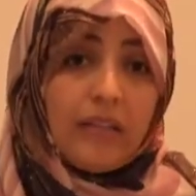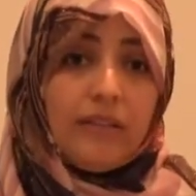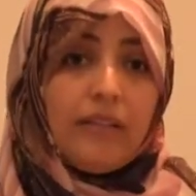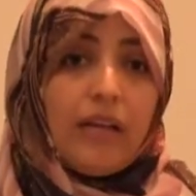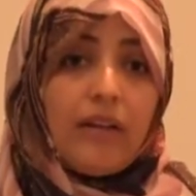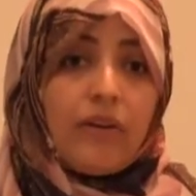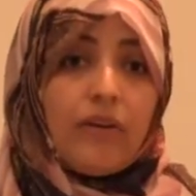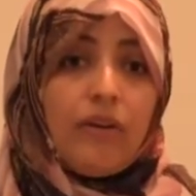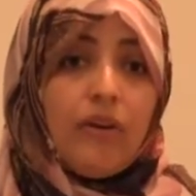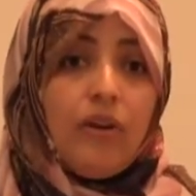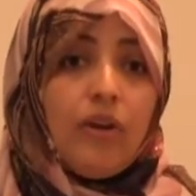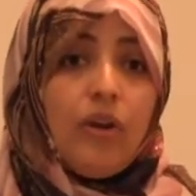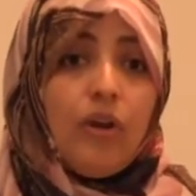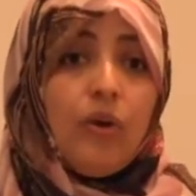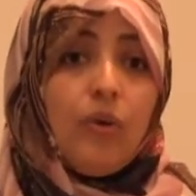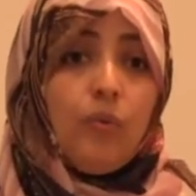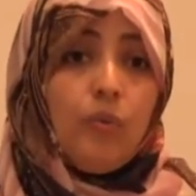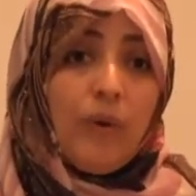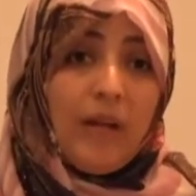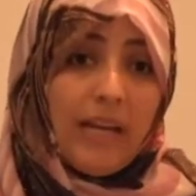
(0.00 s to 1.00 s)
that they
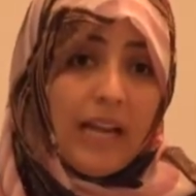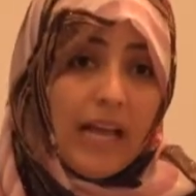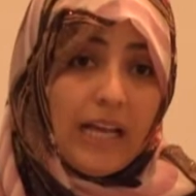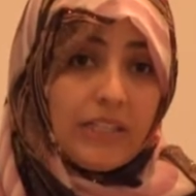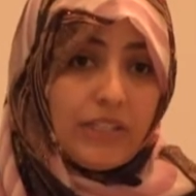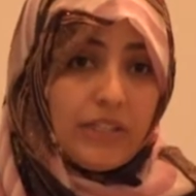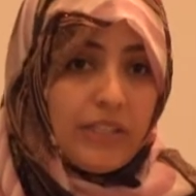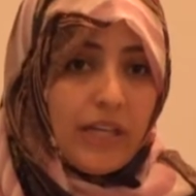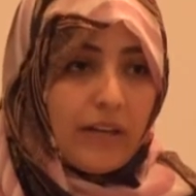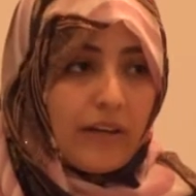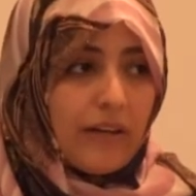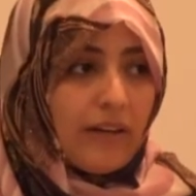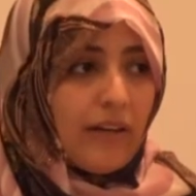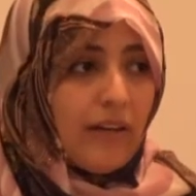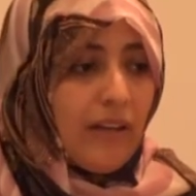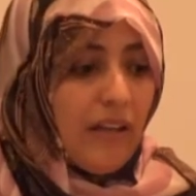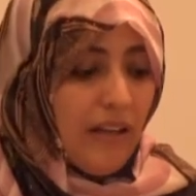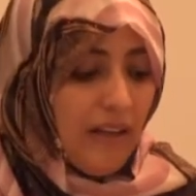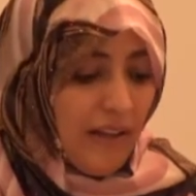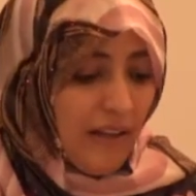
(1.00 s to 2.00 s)
gain the freedom
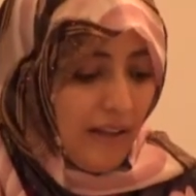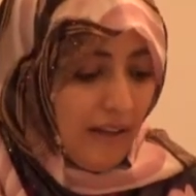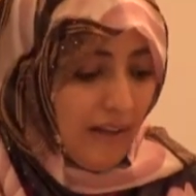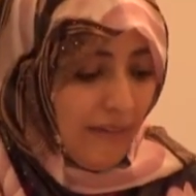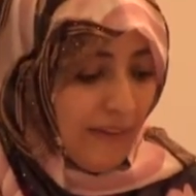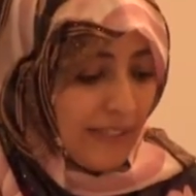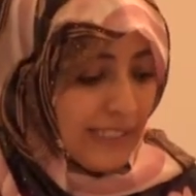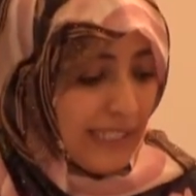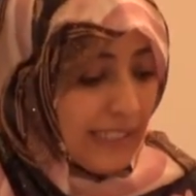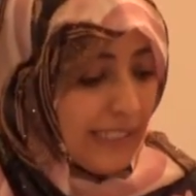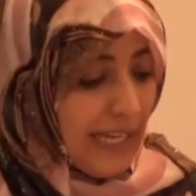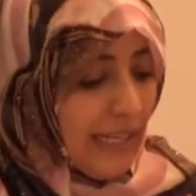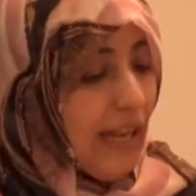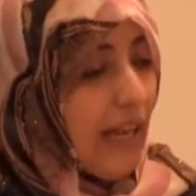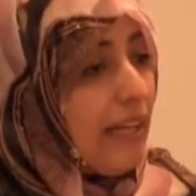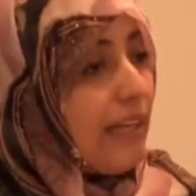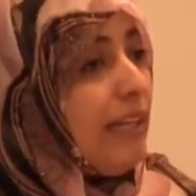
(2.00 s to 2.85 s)
and confidence